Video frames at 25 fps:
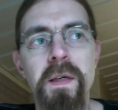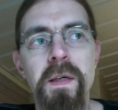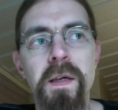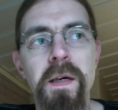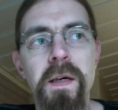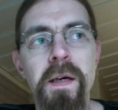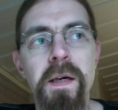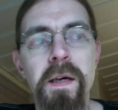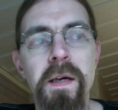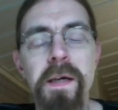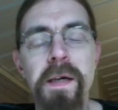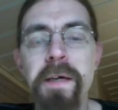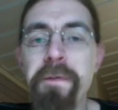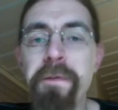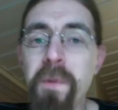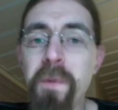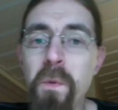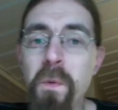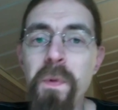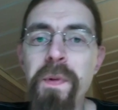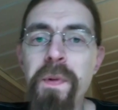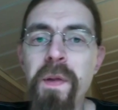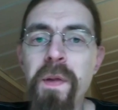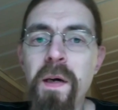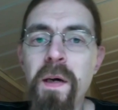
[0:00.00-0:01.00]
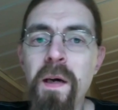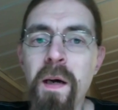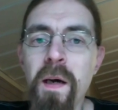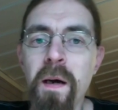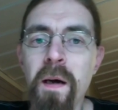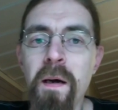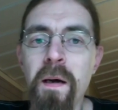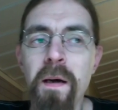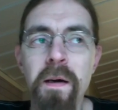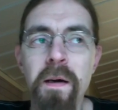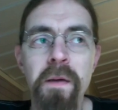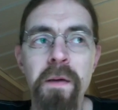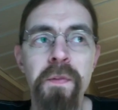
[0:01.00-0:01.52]
Even with
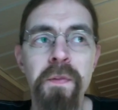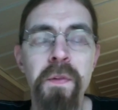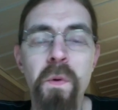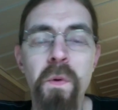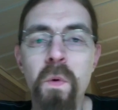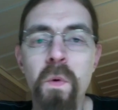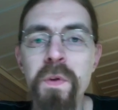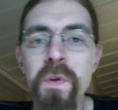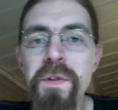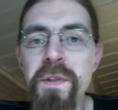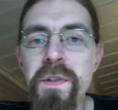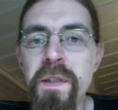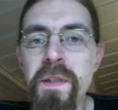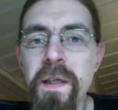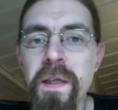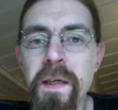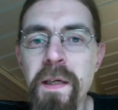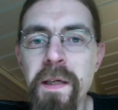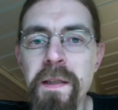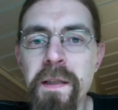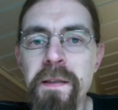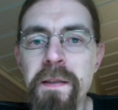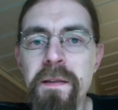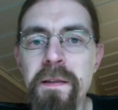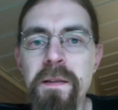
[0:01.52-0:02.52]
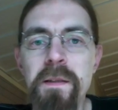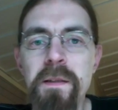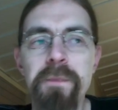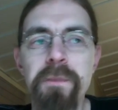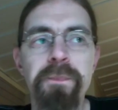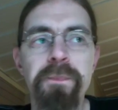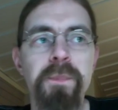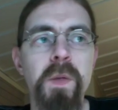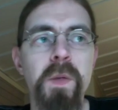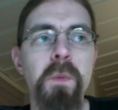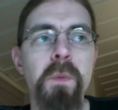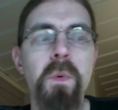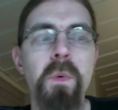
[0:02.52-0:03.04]
a noise gate,
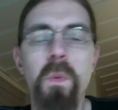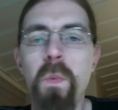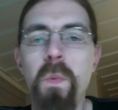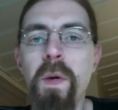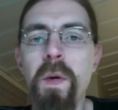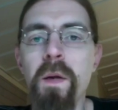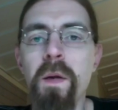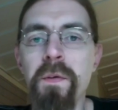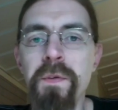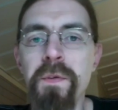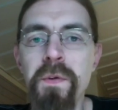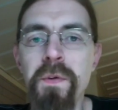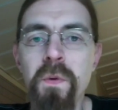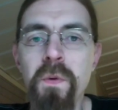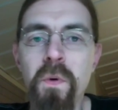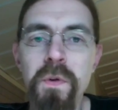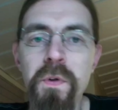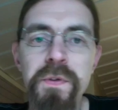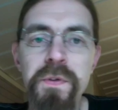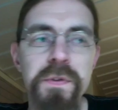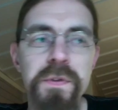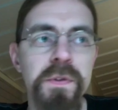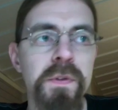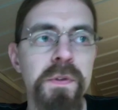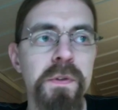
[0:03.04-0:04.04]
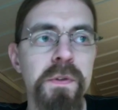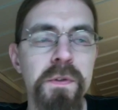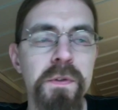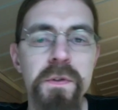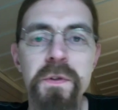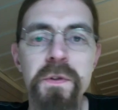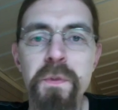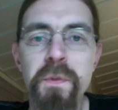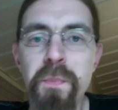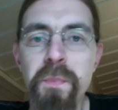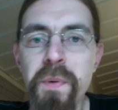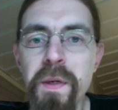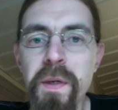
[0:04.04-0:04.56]
well, noise
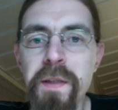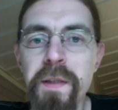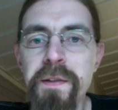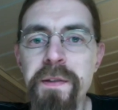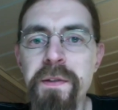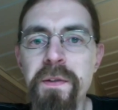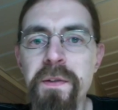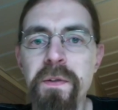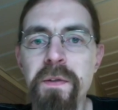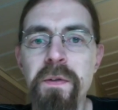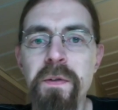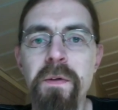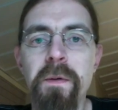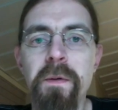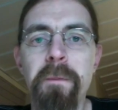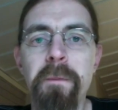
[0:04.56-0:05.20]
suppressor,